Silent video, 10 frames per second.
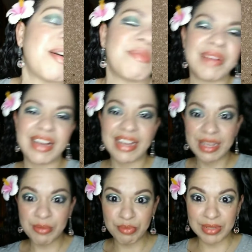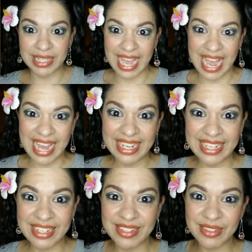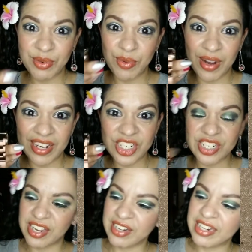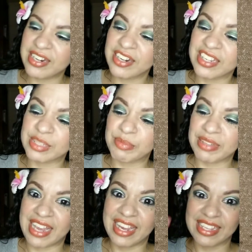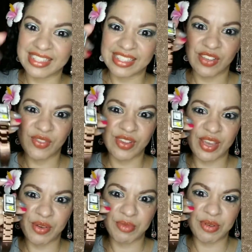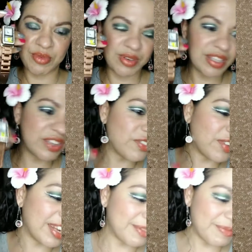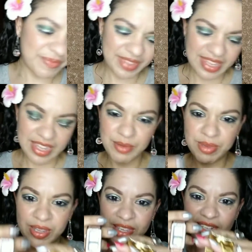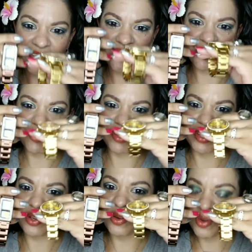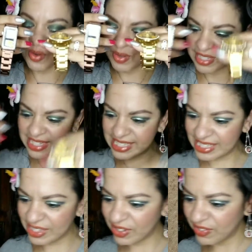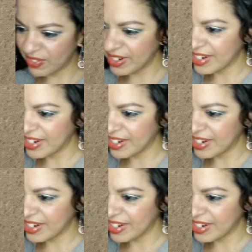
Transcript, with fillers: my black watch down here because black and silver, that would be really fun but you can do with the gold and silver.